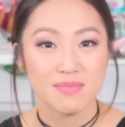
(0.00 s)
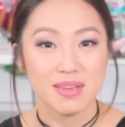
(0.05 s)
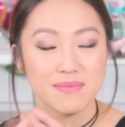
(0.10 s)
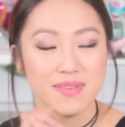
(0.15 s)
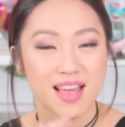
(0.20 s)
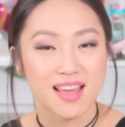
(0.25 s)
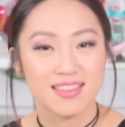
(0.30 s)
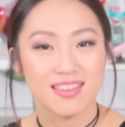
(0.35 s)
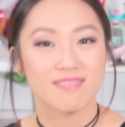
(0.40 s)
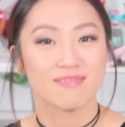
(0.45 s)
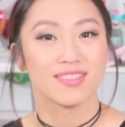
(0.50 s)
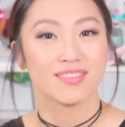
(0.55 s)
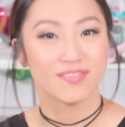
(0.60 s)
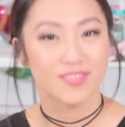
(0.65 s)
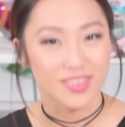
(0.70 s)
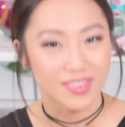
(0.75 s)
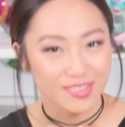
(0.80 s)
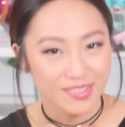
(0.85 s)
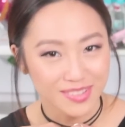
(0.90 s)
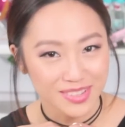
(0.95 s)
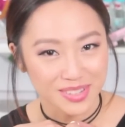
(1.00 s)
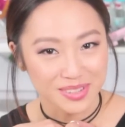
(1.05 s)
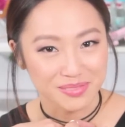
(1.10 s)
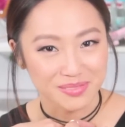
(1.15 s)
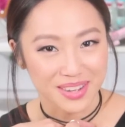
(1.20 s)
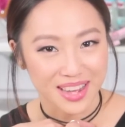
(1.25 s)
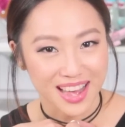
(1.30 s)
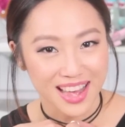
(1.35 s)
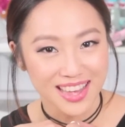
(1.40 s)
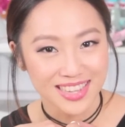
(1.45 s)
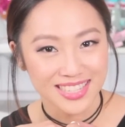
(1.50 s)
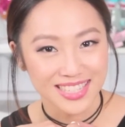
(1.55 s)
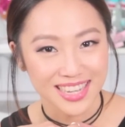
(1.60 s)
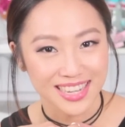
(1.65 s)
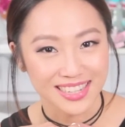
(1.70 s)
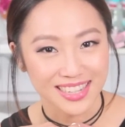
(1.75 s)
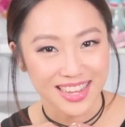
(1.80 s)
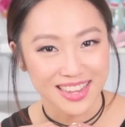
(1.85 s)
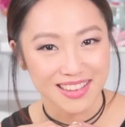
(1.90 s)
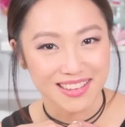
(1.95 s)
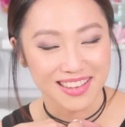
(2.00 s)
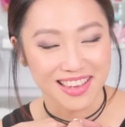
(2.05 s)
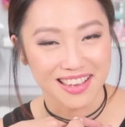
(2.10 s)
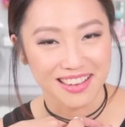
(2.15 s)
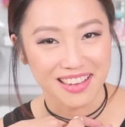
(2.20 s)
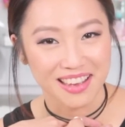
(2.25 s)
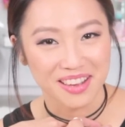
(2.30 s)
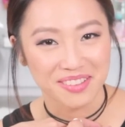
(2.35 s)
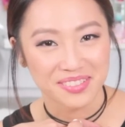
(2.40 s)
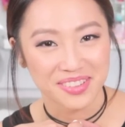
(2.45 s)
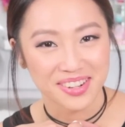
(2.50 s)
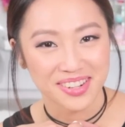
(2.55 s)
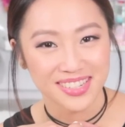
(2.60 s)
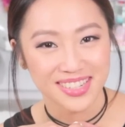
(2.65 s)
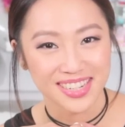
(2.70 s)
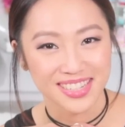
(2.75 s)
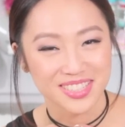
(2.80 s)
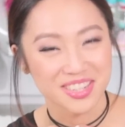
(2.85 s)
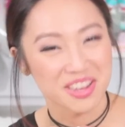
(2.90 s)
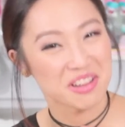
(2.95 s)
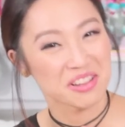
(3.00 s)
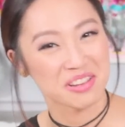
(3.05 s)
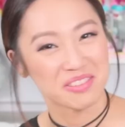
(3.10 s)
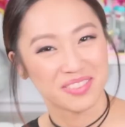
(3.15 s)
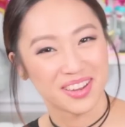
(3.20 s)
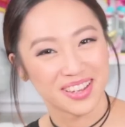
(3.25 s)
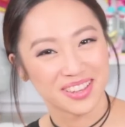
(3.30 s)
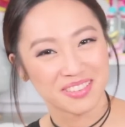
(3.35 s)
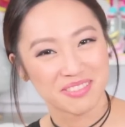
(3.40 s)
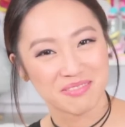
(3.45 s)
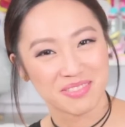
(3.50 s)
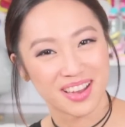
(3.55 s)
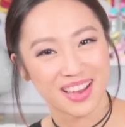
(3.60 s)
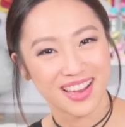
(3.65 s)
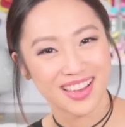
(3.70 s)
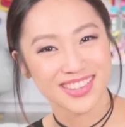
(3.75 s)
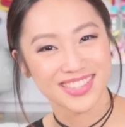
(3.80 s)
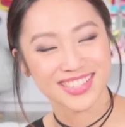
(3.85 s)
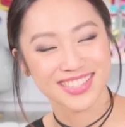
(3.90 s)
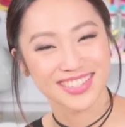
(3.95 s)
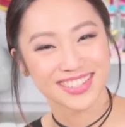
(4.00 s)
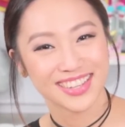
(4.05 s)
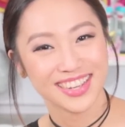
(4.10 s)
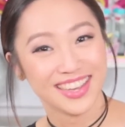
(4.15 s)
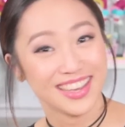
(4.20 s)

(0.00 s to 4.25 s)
Maybe I can review your mask and then you can come on and talk about your mask,